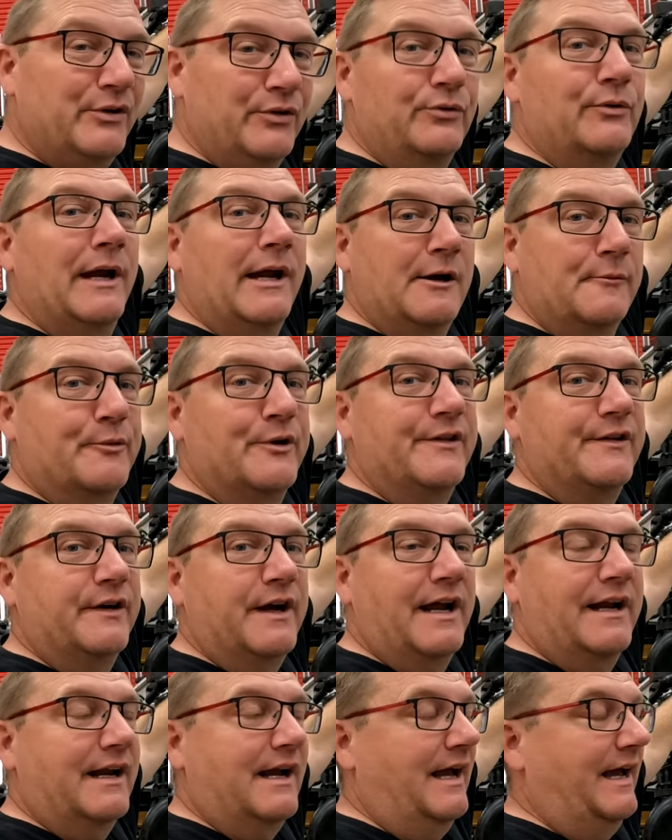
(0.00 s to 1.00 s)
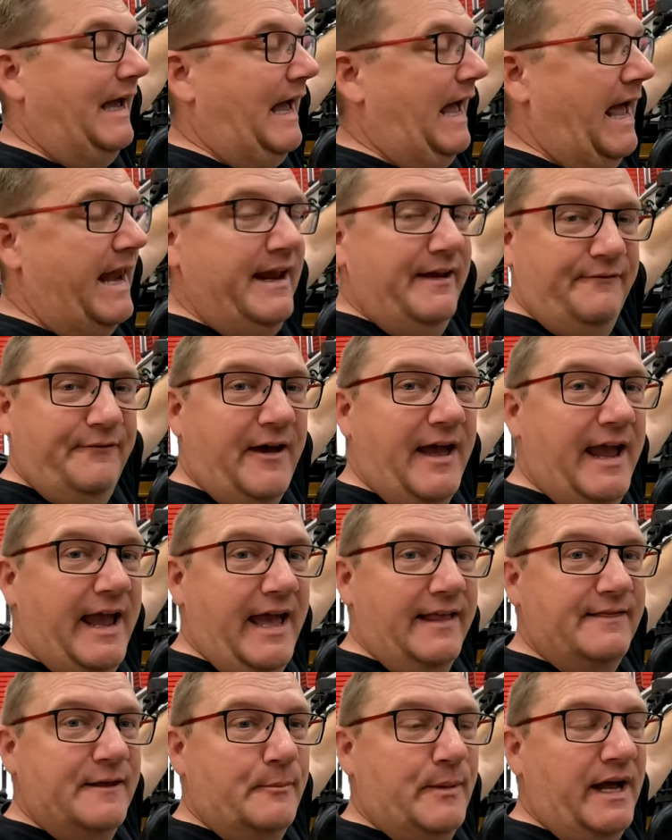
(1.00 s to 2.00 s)
a 2 air breather kind of guy. And if I
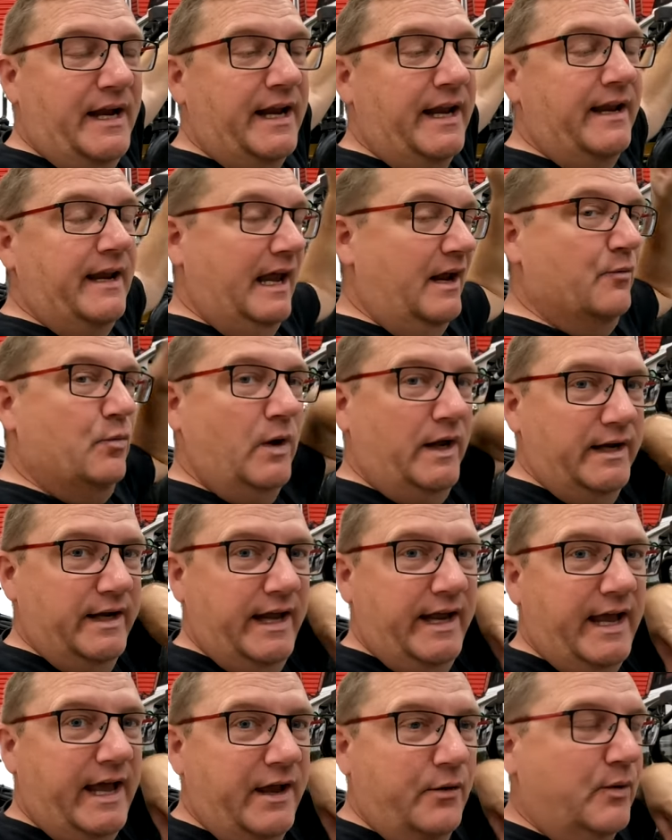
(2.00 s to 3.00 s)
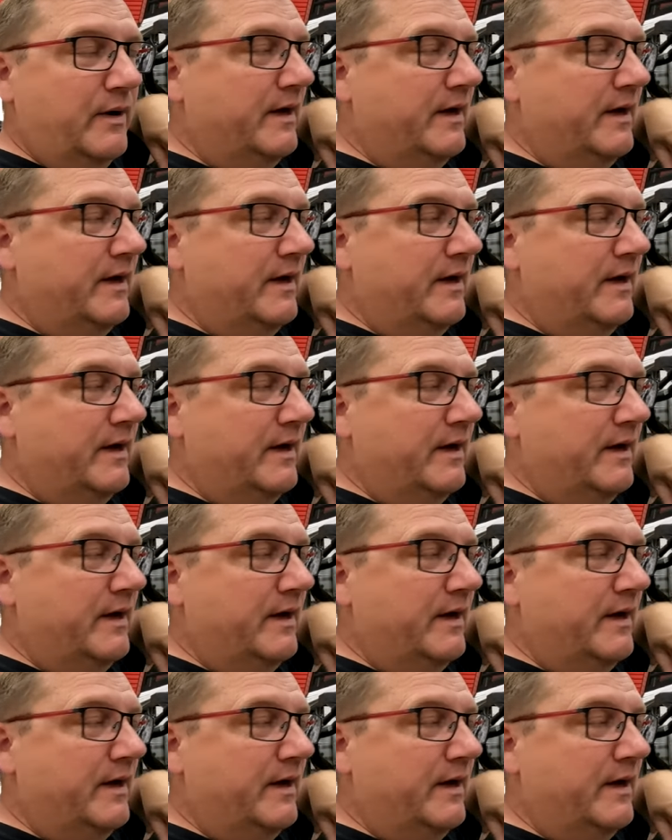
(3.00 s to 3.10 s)
had the money, and one day I